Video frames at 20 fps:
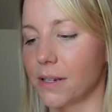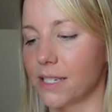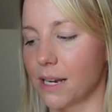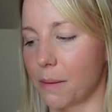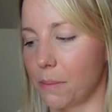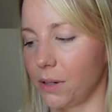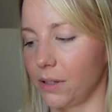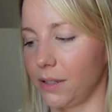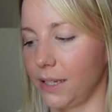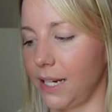
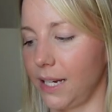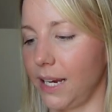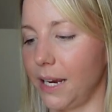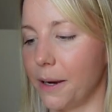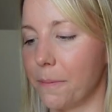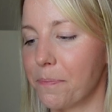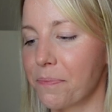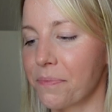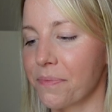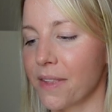
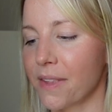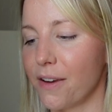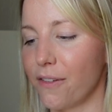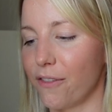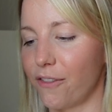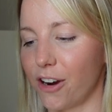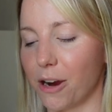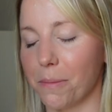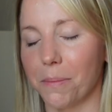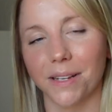Summerlee
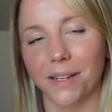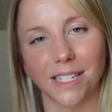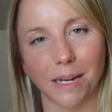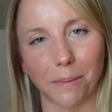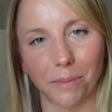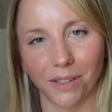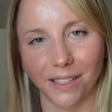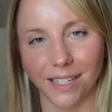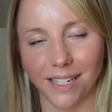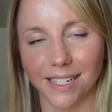from
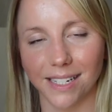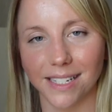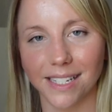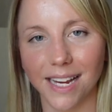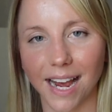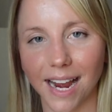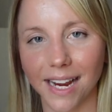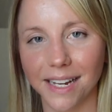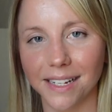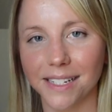Summerlee
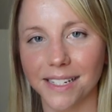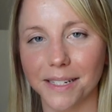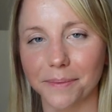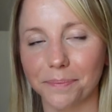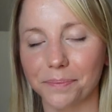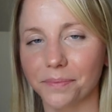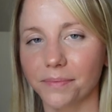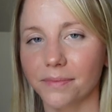Designs.